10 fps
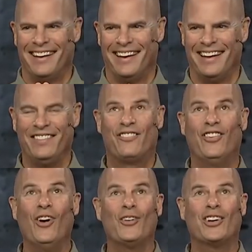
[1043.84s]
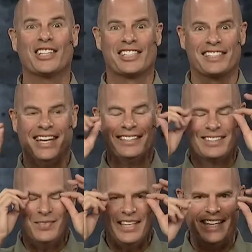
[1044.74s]
And focus is
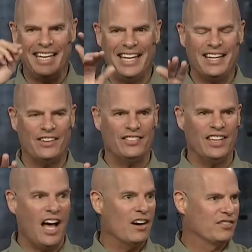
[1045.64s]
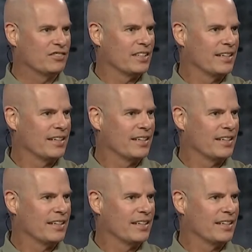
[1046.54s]
the beginning of love.